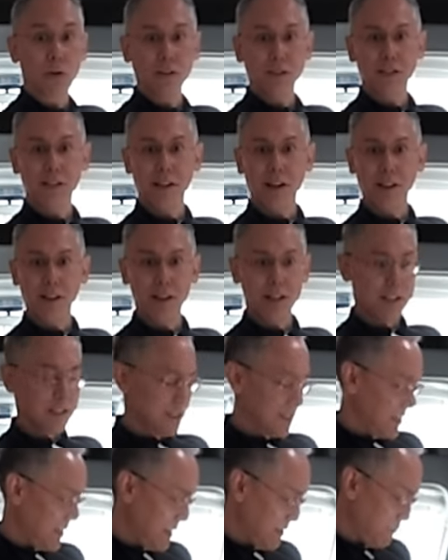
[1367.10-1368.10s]
instead of the
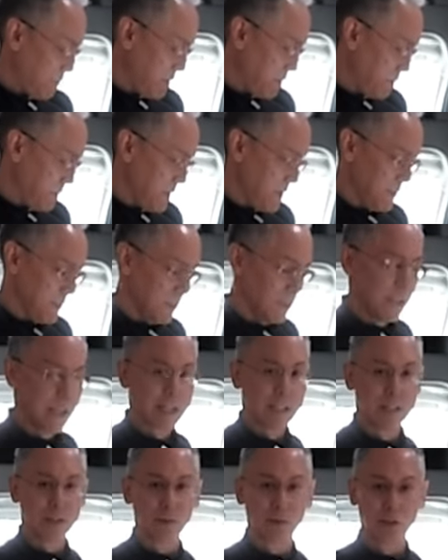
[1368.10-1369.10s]
Ascent. We'd be in the
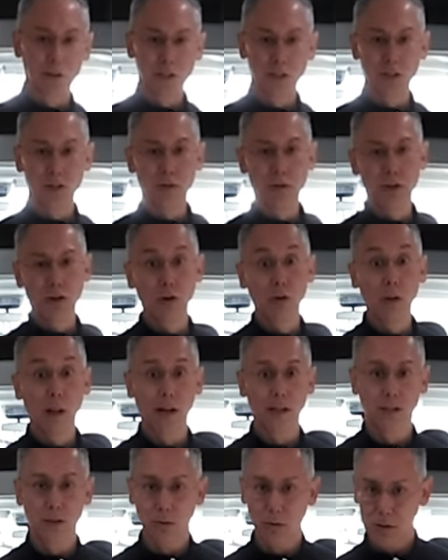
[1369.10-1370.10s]
Lexor, the Studio
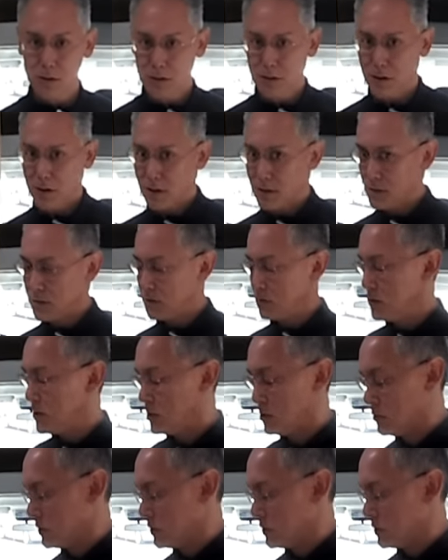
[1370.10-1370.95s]
Lexor instead of the Studio